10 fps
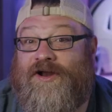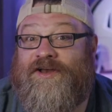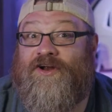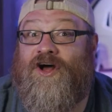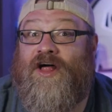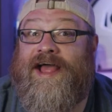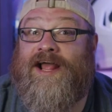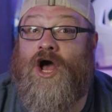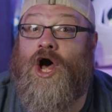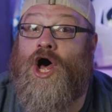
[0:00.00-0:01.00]
and you're all
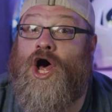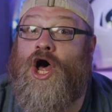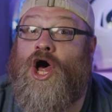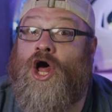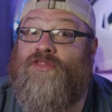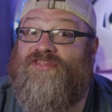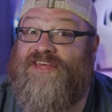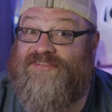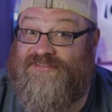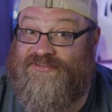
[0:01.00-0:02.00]
like,
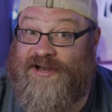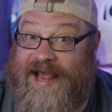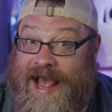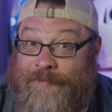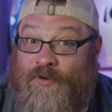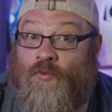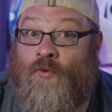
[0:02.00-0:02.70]
this is going to happen